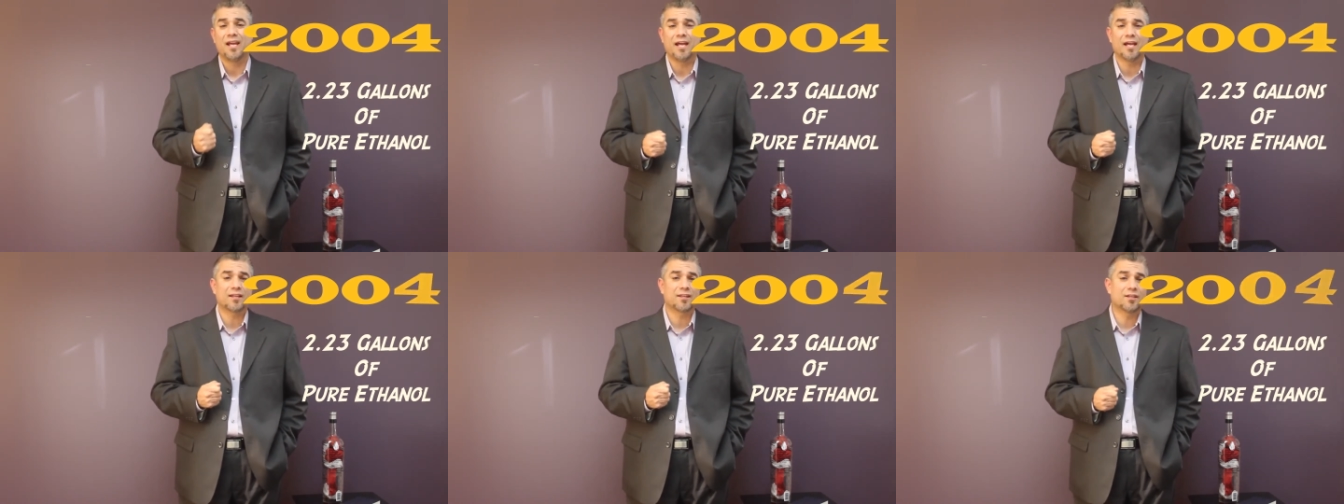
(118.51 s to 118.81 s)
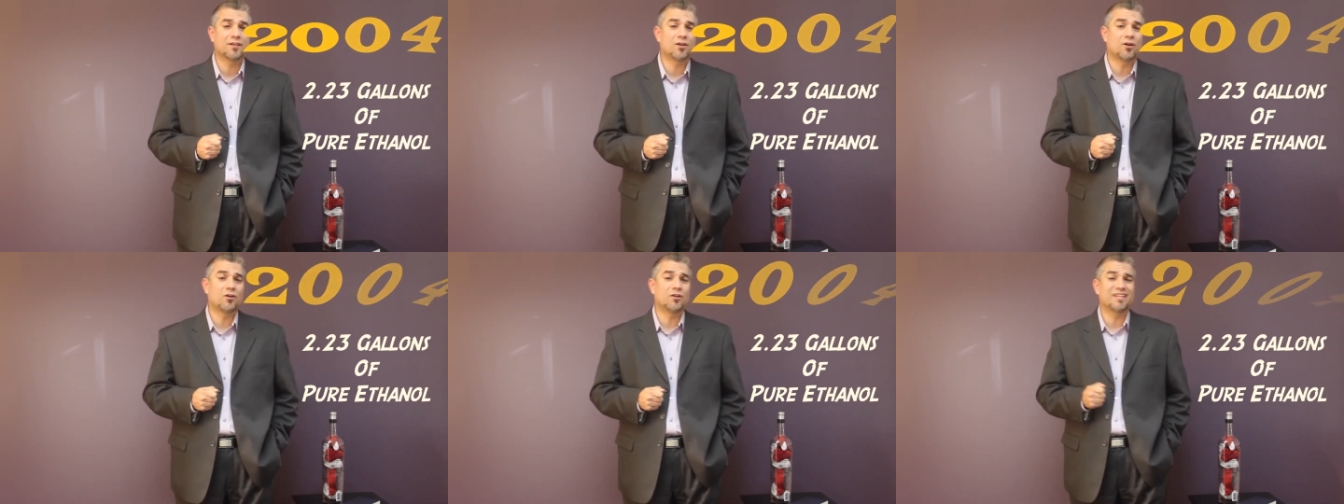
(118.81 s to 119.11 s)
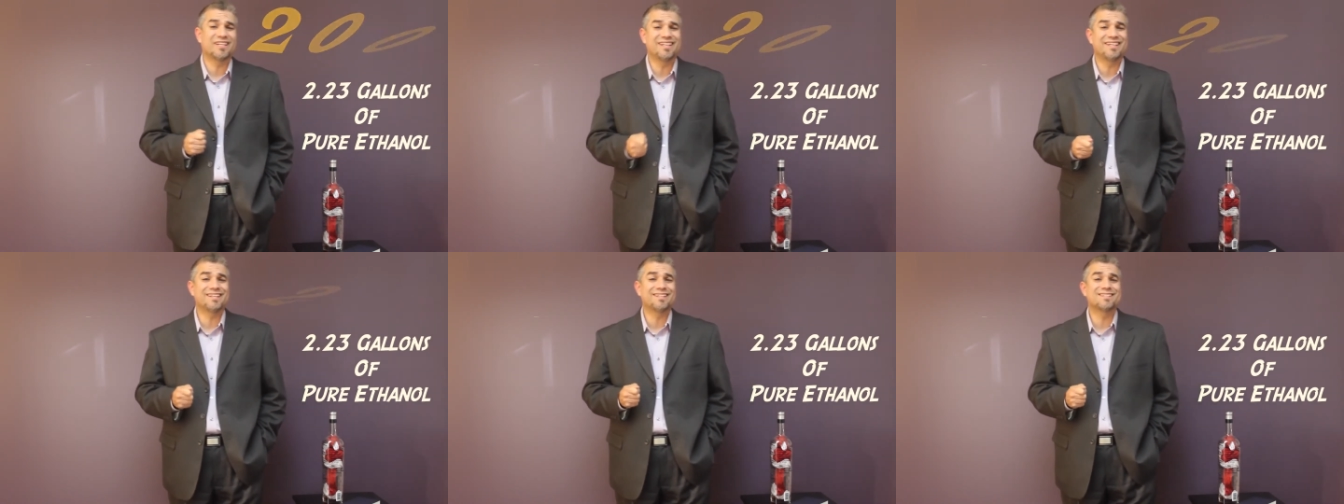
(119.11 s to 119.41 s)

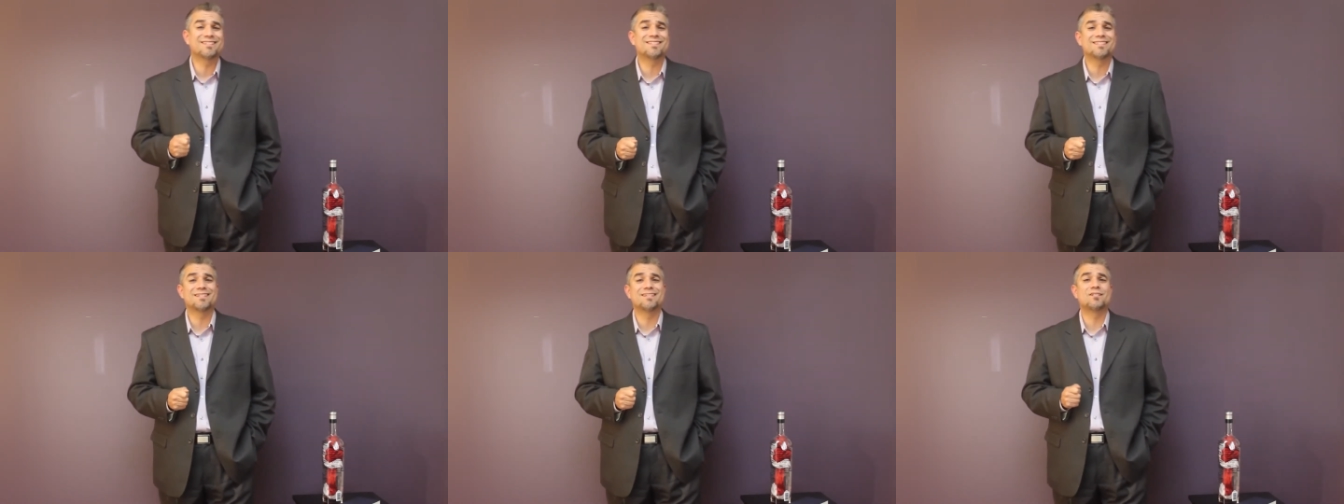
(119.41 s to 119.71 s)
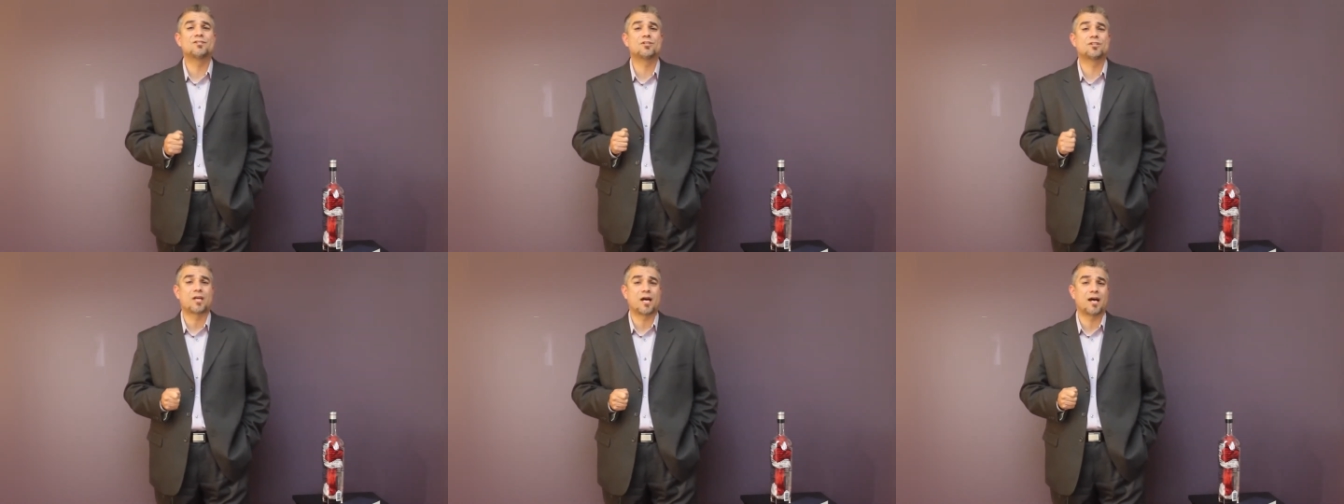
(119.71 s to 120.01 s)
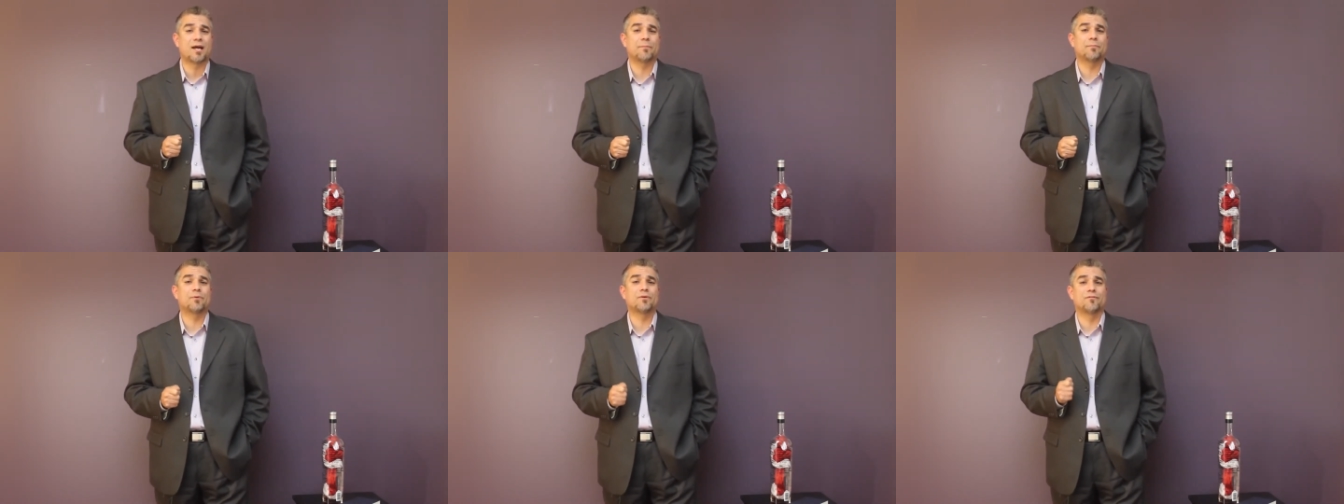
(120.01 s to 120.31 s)
Ethanol is the
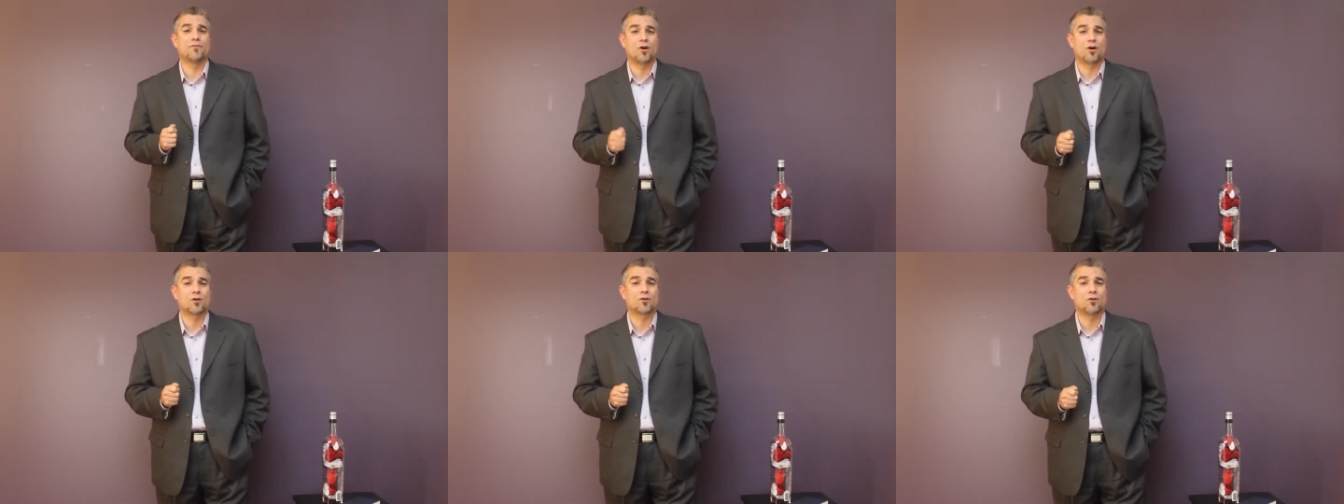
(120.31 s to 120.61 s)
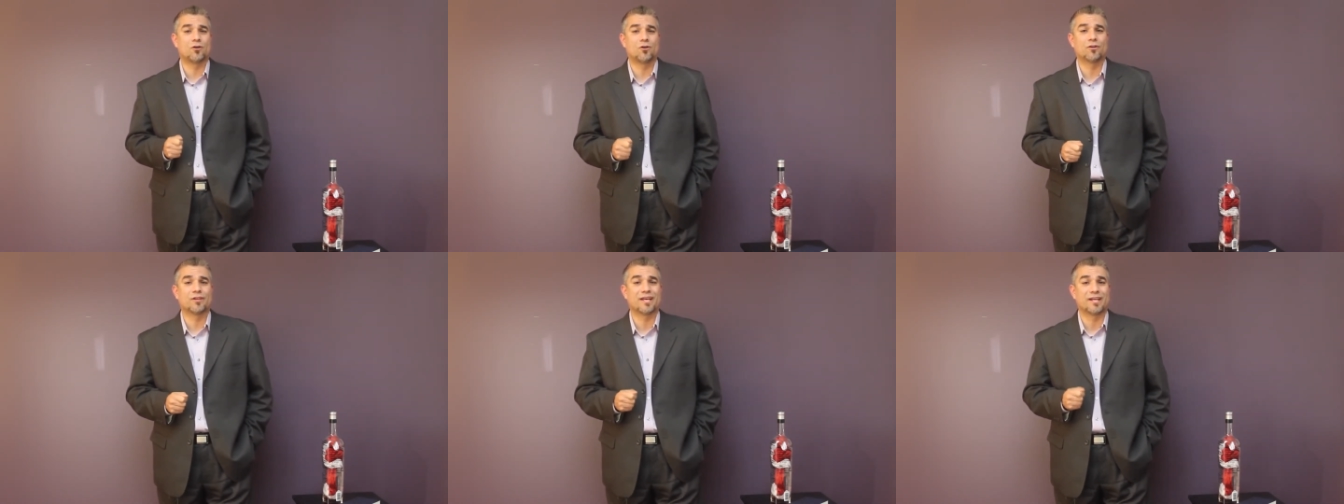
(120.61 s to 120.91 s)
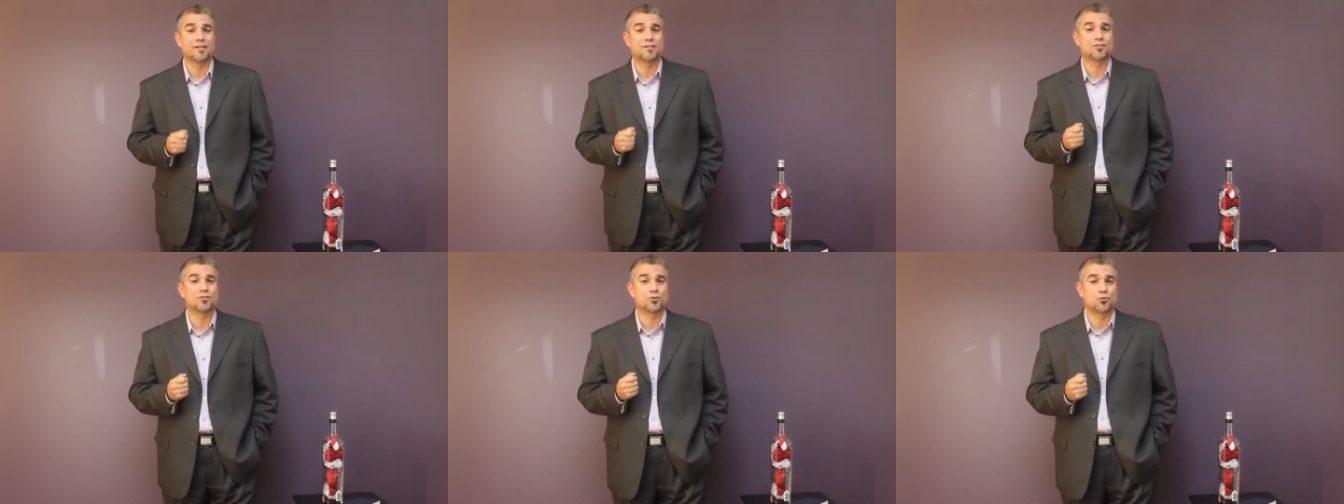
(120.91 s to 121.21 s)
type of alcohol
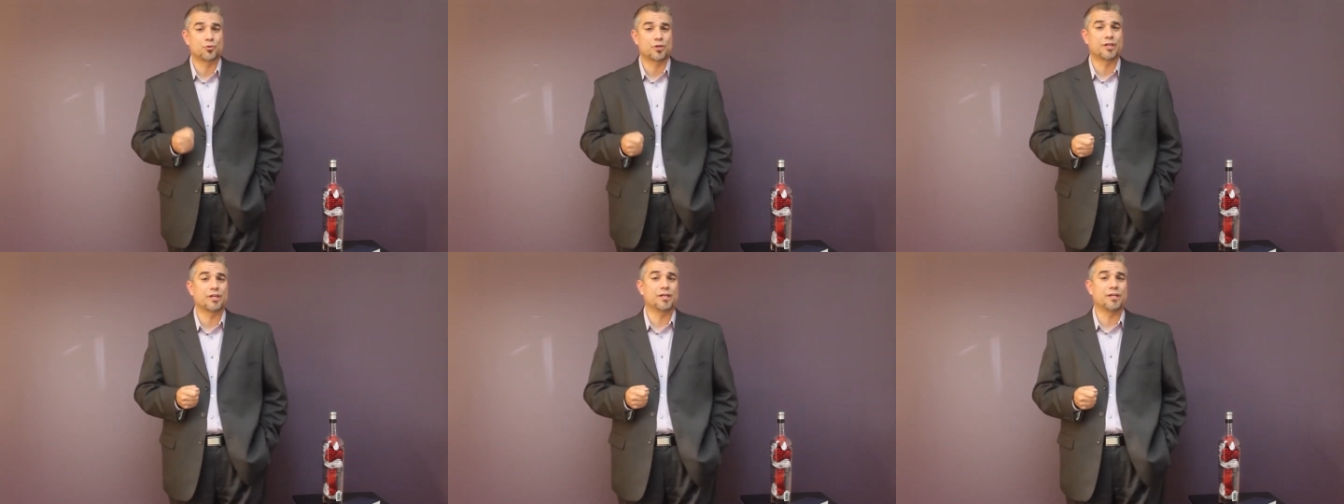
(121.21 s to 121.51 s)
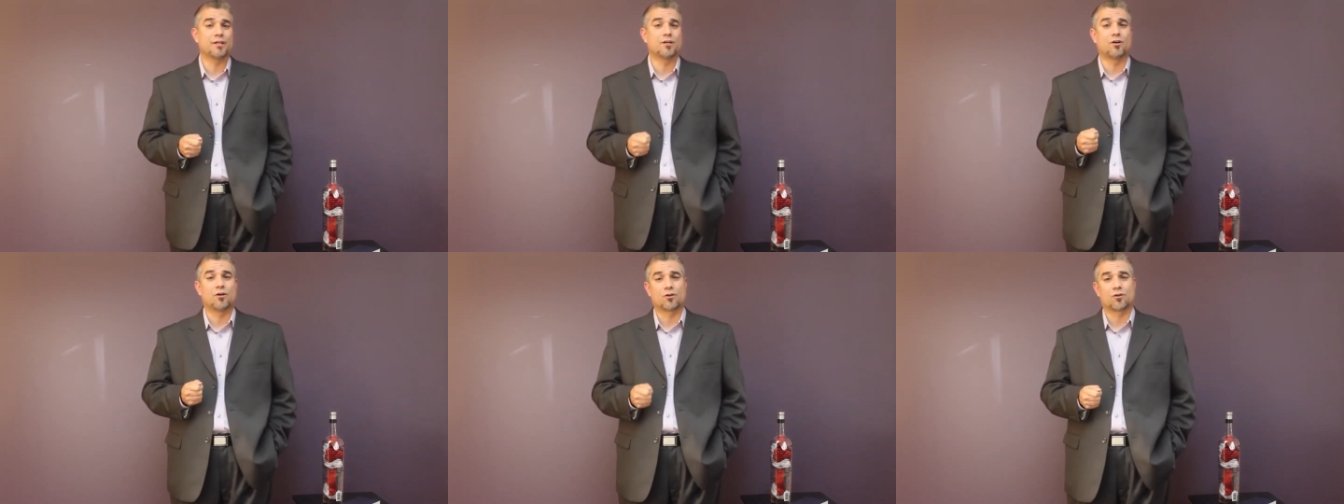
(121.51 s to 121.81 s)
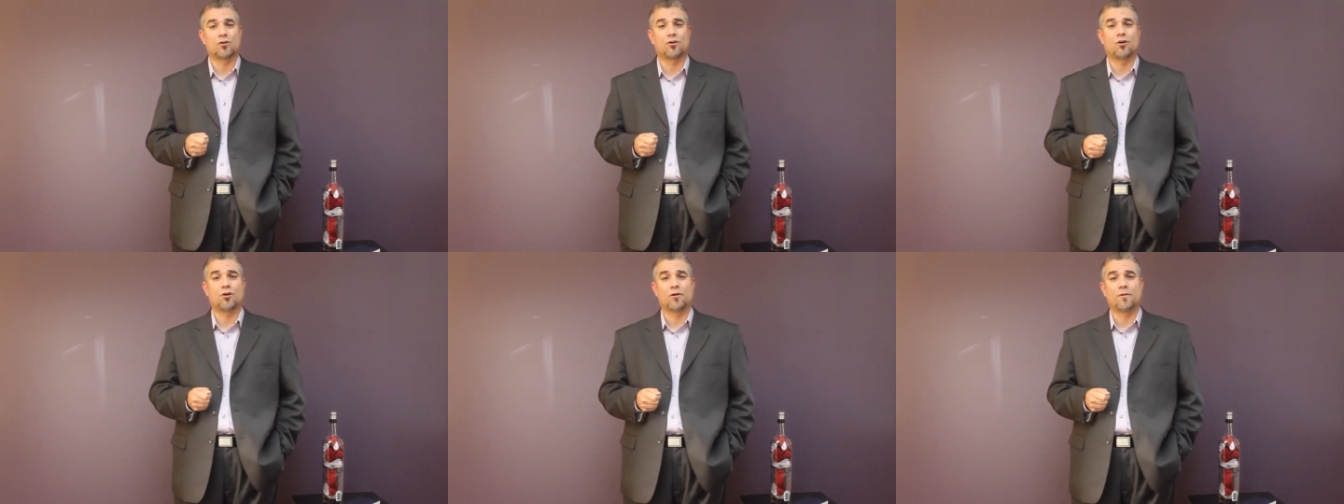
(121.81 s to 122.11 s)
that is drinking
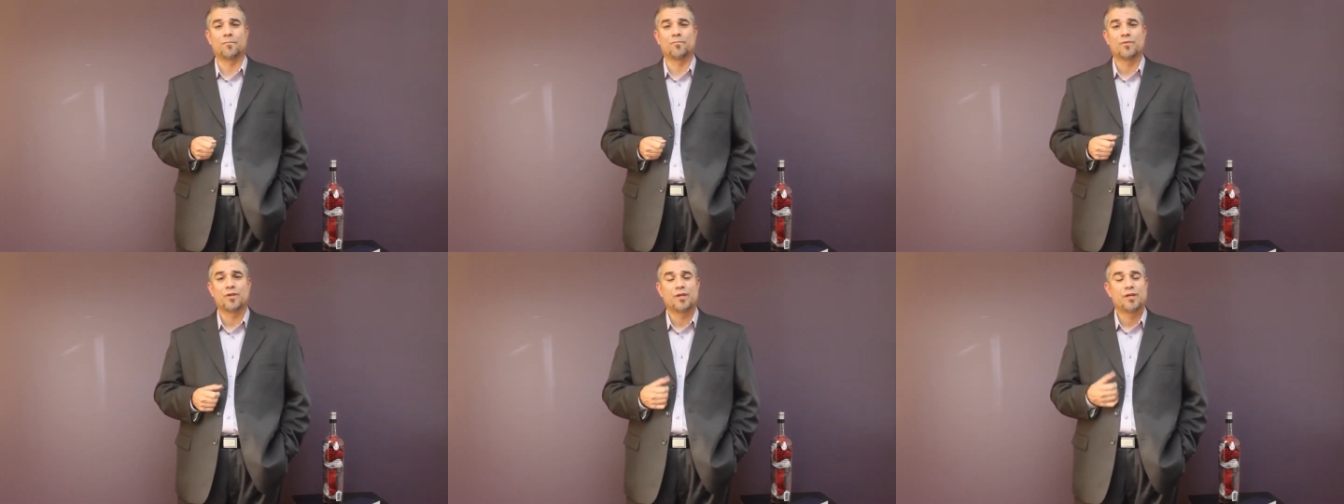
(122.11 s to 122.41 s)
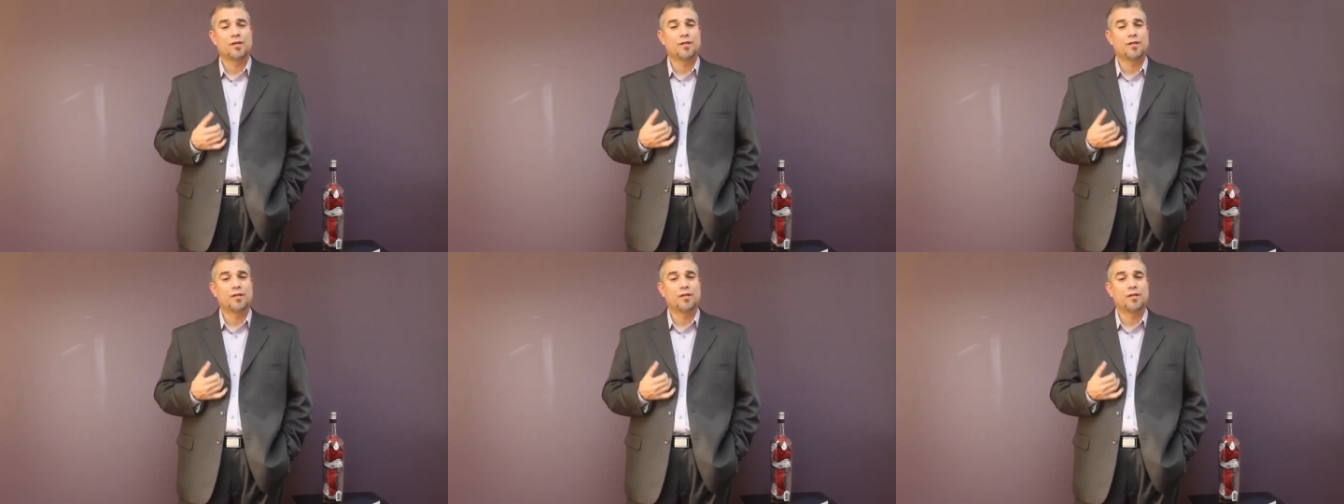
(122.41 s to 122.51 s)
alcohol.